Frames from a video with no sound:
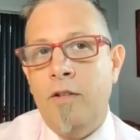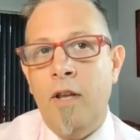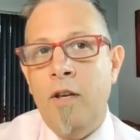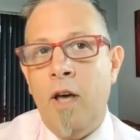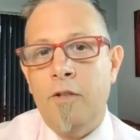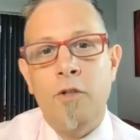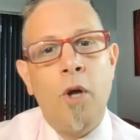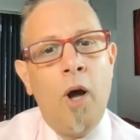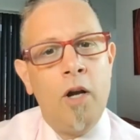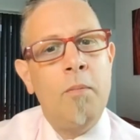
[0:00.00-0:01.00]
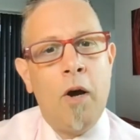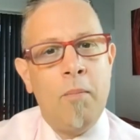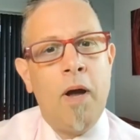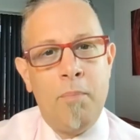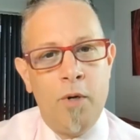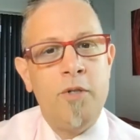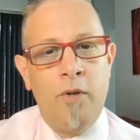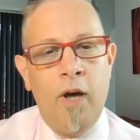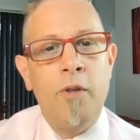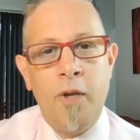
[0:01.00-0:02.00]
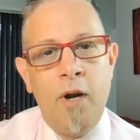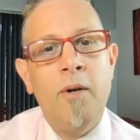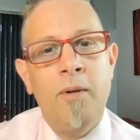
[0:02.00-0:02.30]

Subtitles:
tend not to talk about my personal health care.